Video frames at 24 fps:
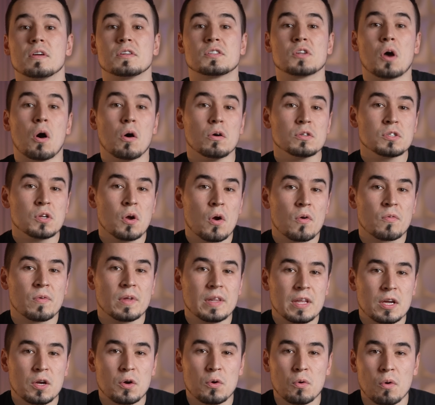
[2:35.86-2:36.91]
There's also a
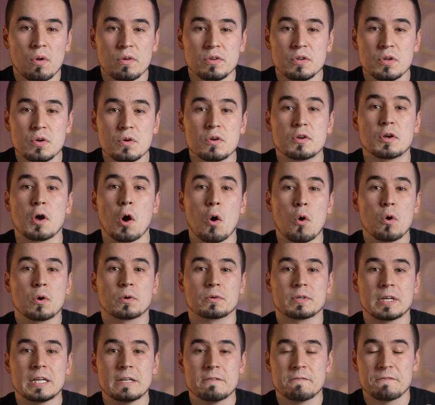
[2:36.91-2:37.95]
really cool new Go
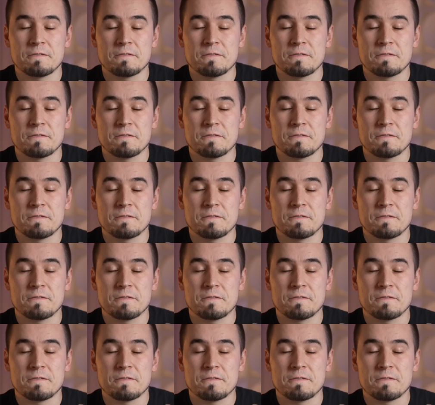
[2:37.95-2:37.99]
Green